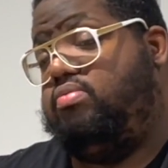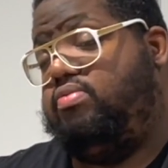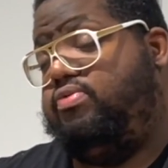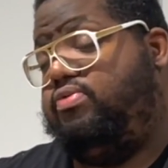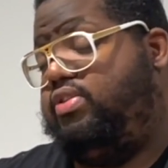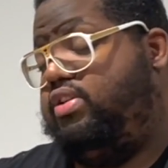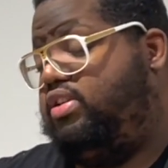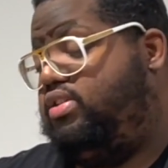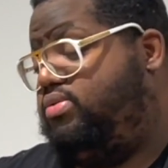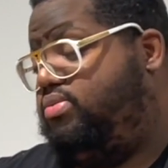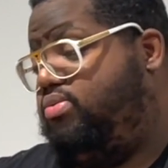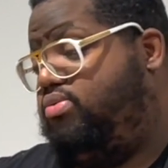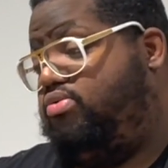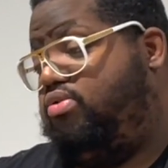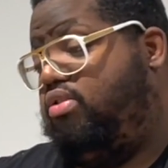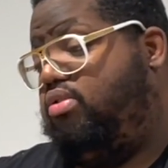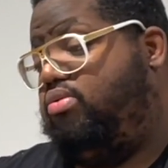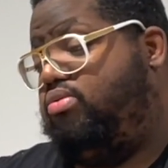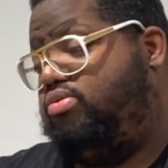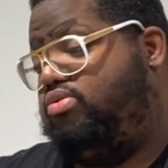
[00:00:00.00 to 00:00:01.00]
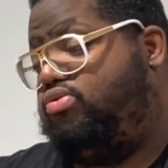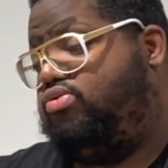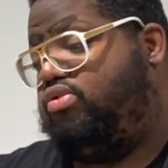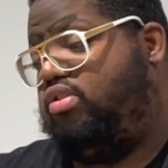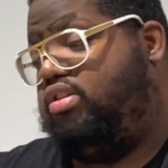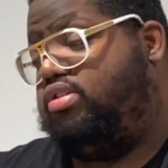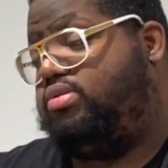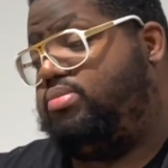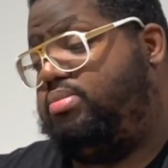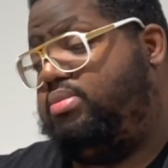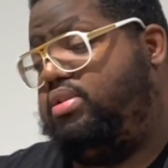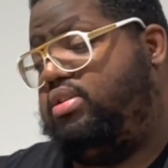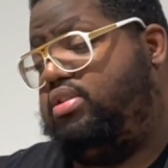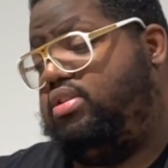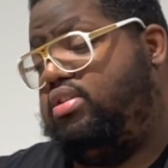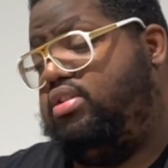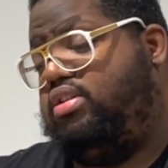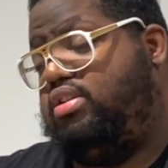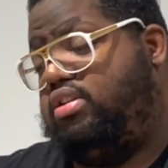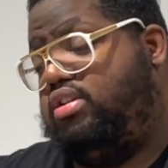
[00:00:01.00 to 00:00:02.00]
Things will grow, trust me.
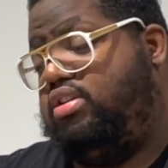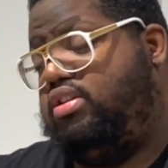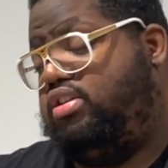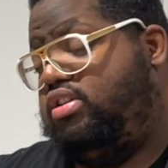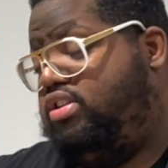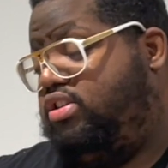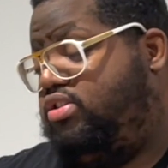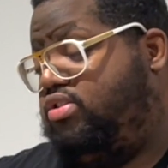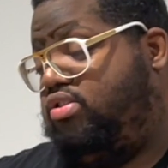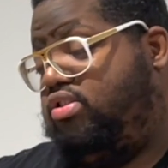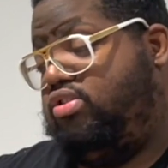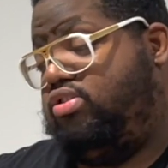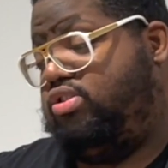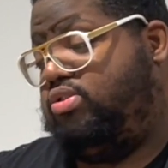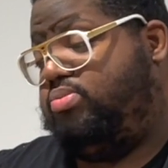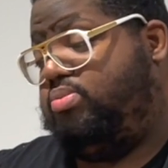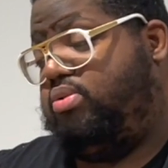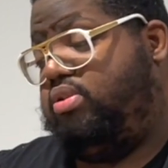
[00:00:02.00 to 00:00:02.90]
Just gotta just